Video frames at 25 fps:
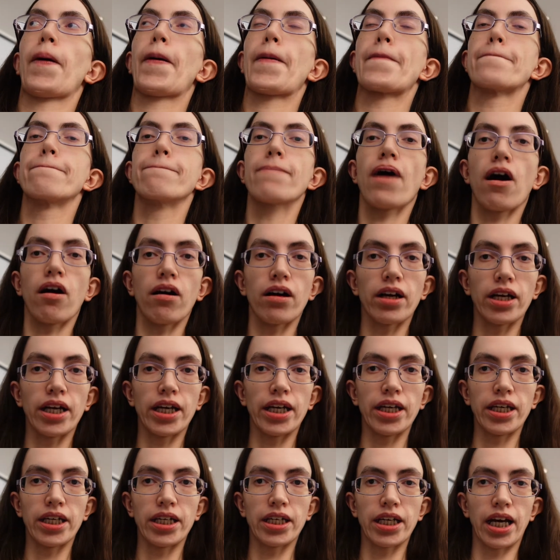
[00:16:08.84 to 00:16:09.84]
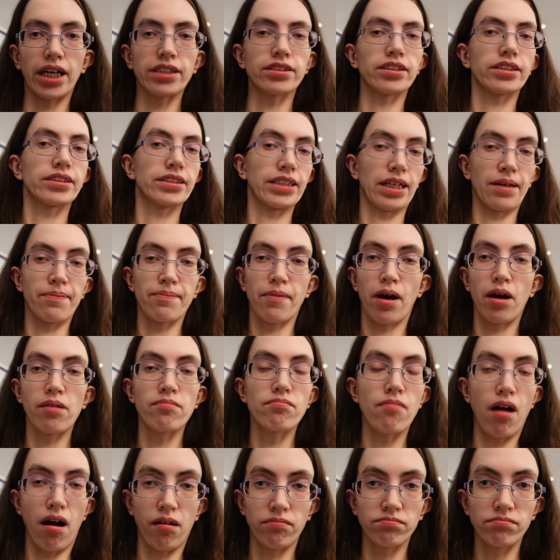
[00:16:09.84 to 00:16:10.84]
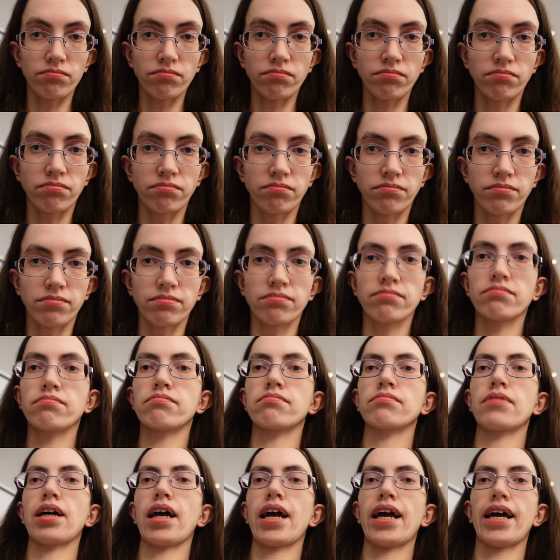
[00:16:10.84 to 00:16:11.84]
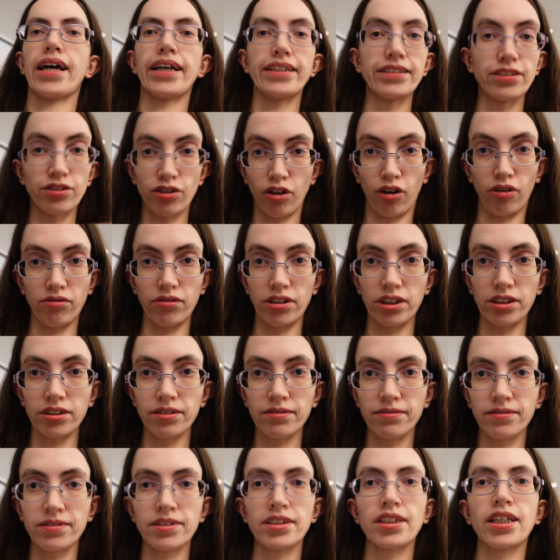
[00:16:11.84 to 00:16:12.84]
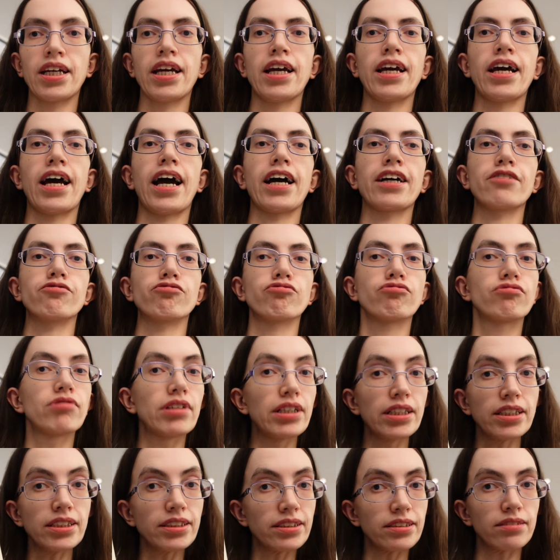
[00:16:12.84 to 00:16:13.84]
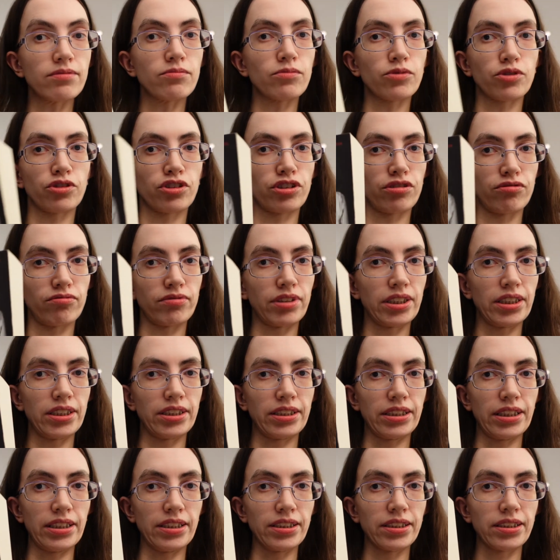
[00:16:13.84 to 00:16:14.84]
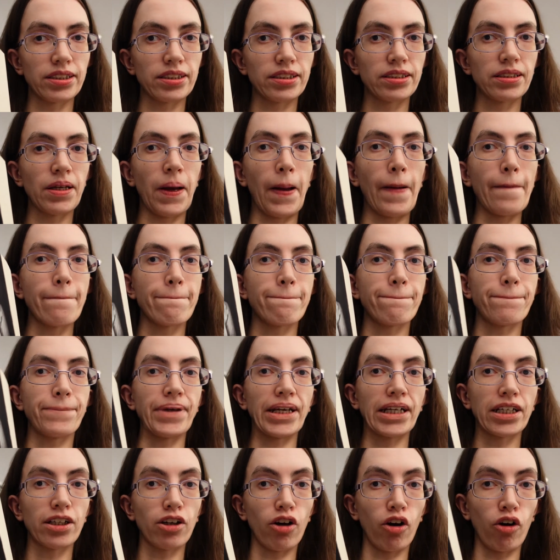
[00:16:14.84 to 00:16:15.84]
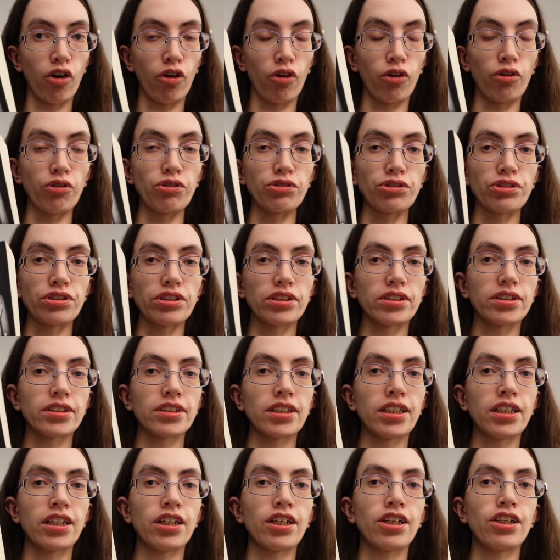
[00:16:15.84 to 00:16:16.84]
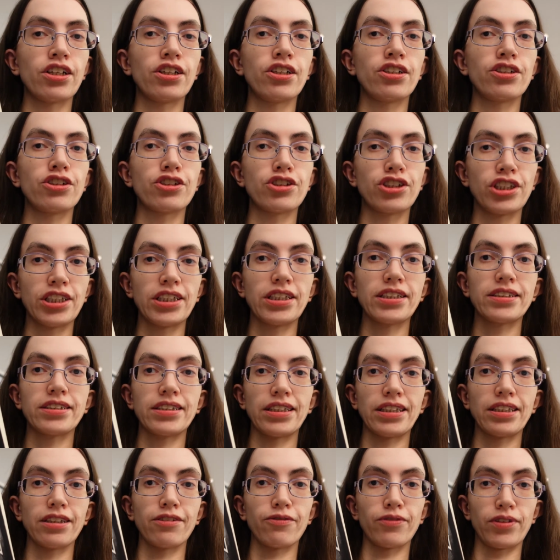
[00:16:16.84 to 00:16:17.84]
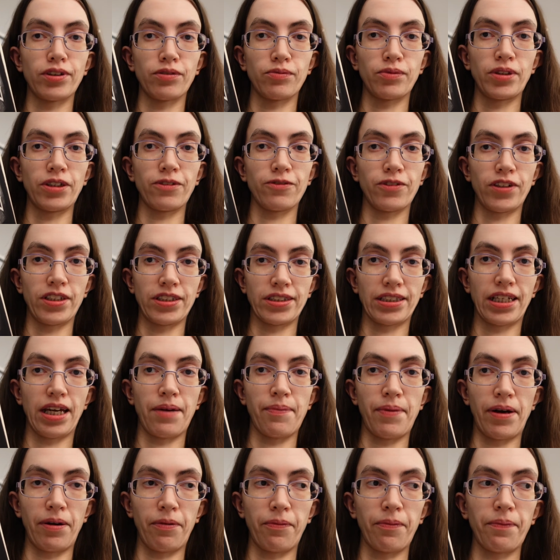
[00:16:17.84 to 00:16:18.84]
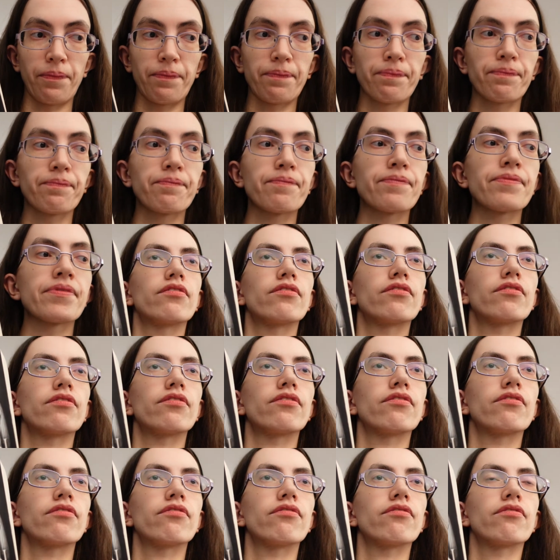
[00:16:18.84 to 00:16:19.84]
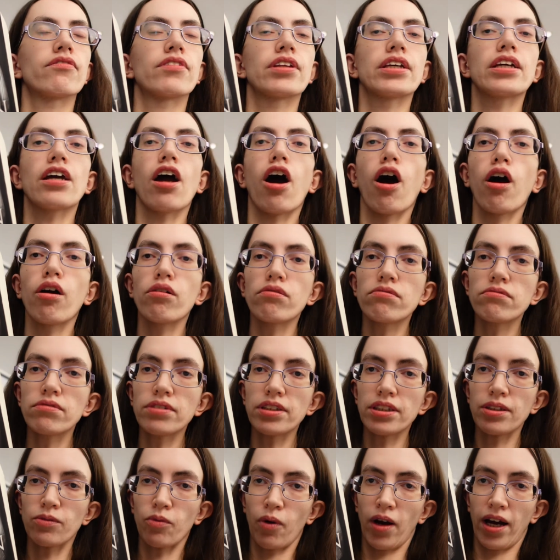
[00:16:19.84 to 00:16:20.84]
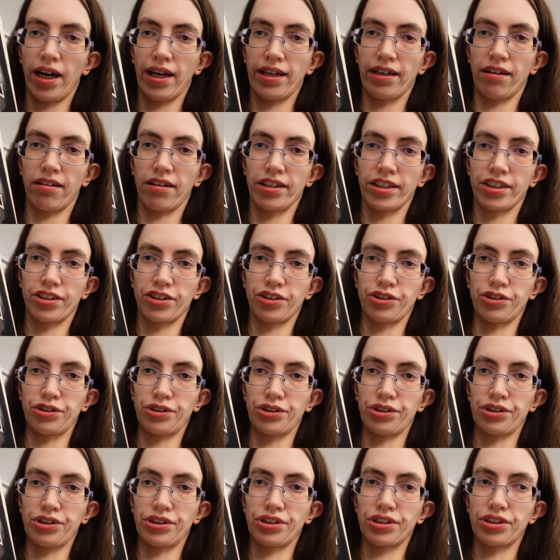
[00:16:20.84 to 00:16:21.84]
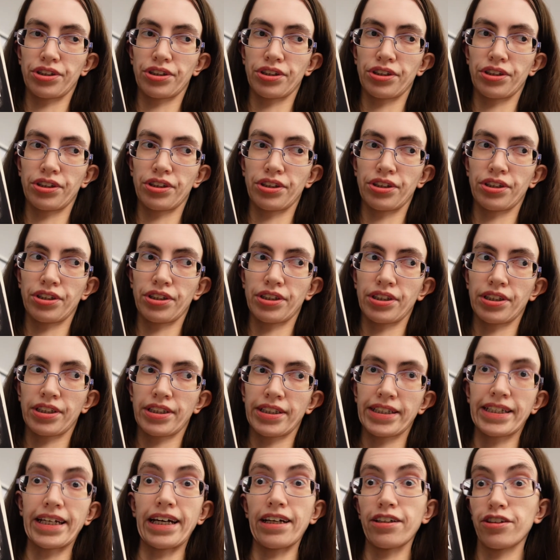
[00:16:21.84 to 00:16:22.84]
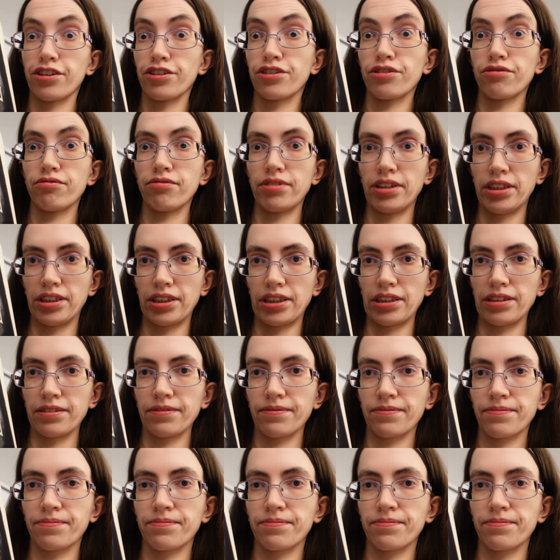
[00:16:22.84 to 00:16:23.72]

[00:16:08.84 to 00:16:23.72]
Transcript: my mum hates horror, really didn't want to read this because she had seen the film when it first came out. The only way I could get her to read it